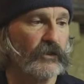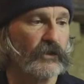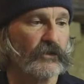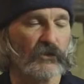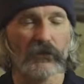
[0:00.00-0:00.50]

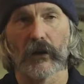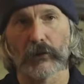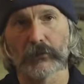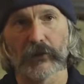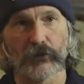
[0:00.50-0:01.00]
because there's a lot
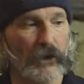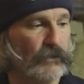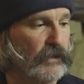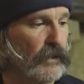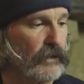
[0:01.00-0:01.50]
of bears where I
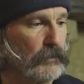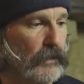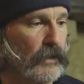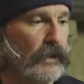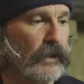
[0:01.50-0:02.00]
was hunting,
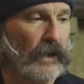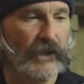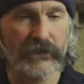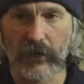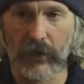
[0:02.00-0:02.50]
but
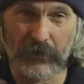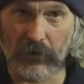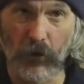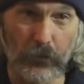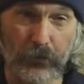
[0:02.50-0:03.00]
I set up as
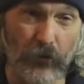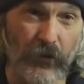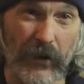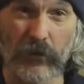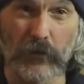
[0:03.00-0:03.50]
low
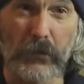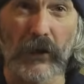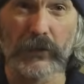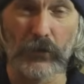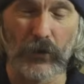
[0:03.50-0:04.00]
profile as
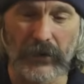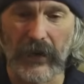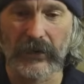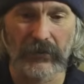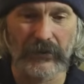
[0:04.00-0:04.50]
possible. I
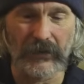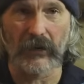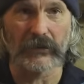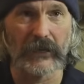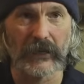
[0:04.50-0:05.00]
kind of like
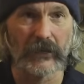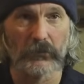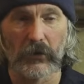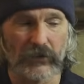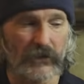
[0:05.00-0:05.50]
tucked it in
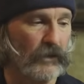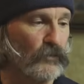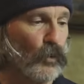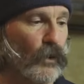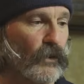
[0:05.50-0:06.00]
amongst some
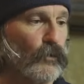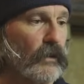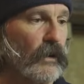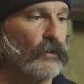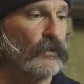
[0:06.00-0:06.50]
dwarf
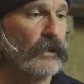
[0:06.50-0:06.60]
willows,